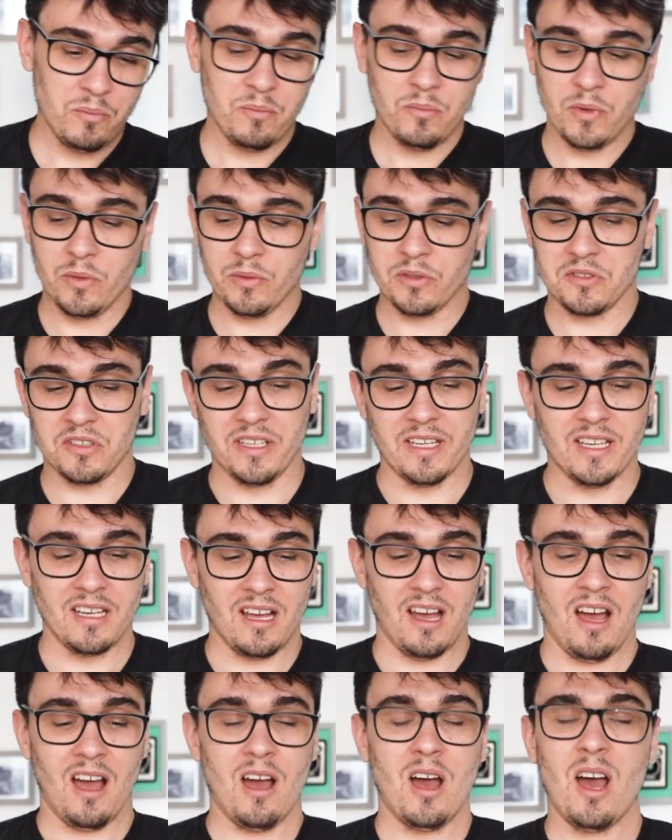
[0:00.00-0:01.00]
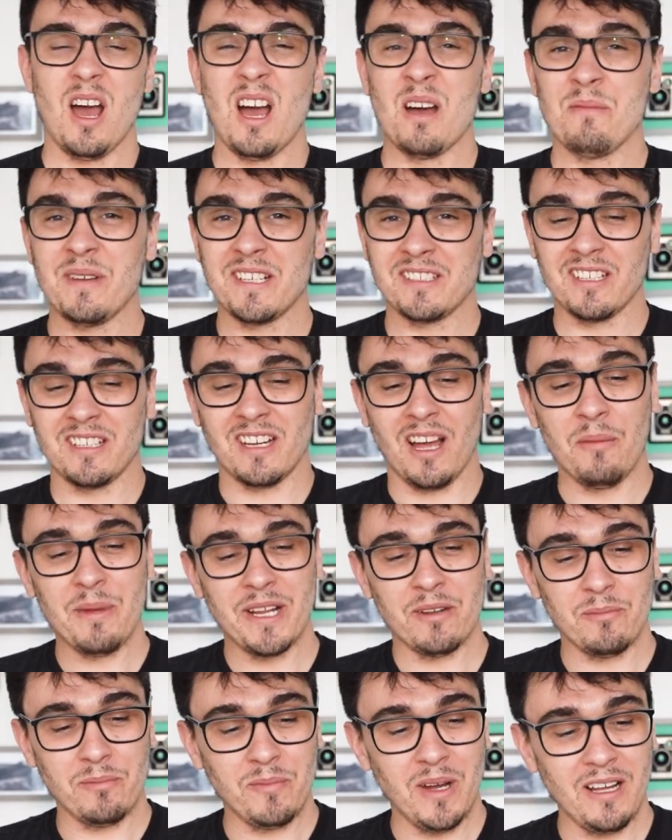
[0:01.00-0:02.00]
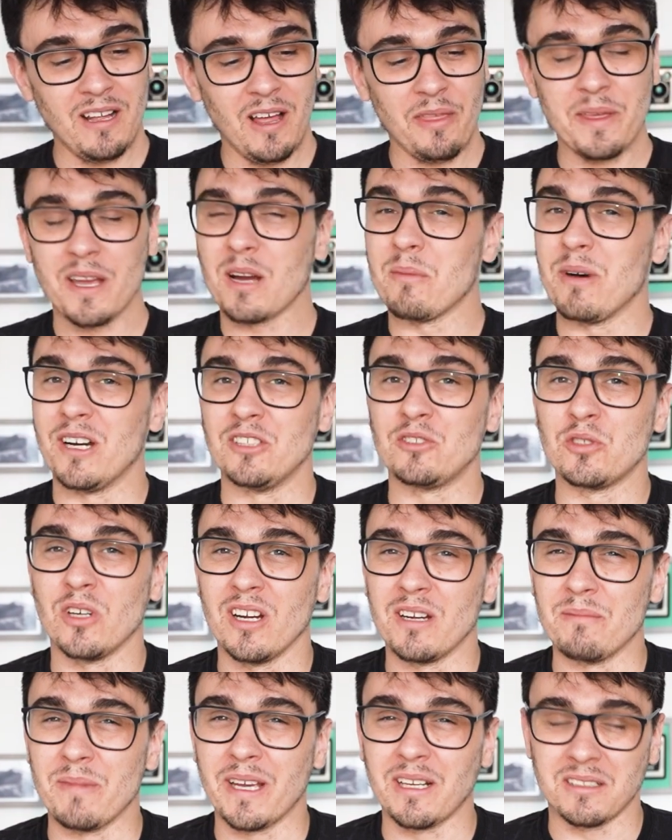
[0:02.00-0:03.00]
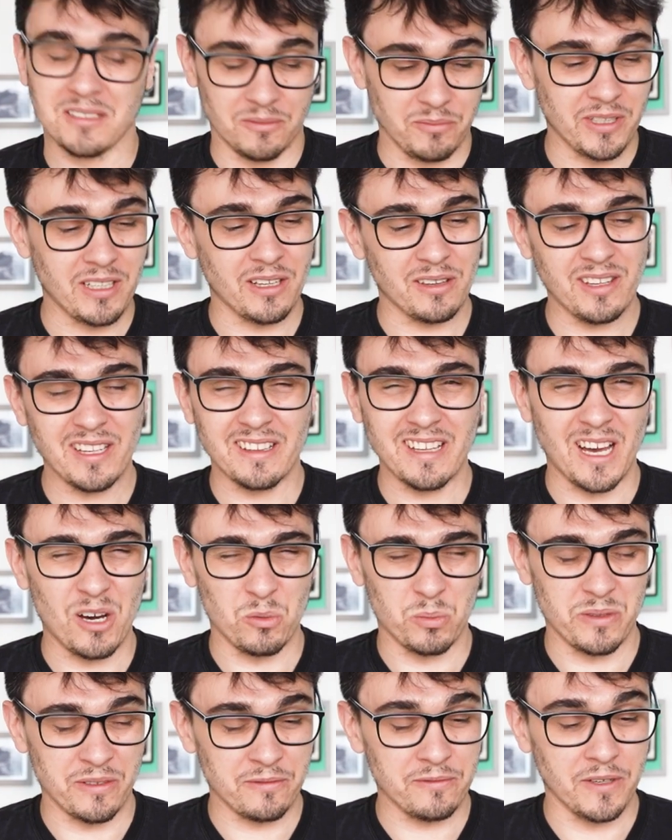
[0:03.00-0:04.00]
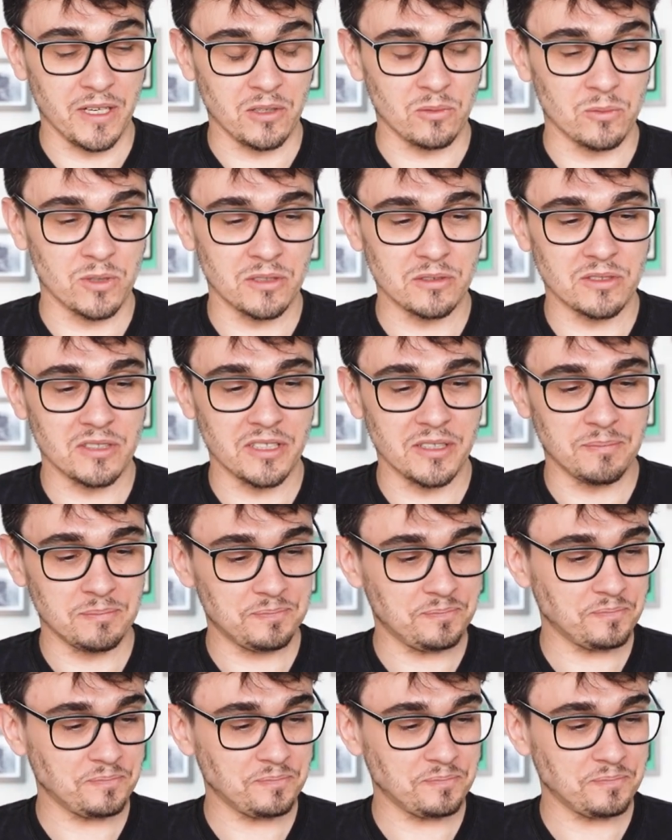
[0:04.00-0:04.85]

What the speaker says: But we'll see. I'll be excited. I mean, I think I might try and make something. I think that'll be fun, won't it?